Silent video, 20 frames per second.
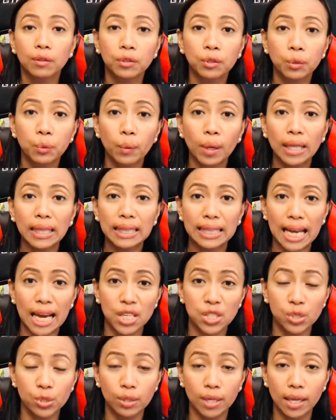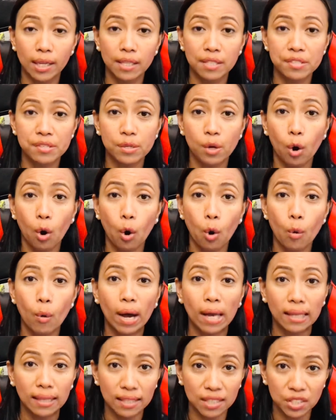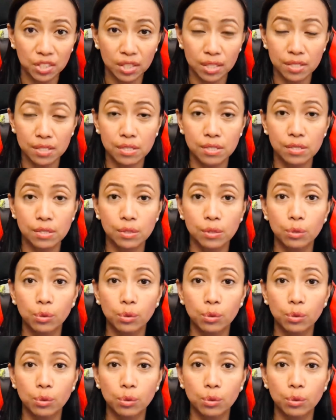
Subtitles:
Dual nationals owe allegiance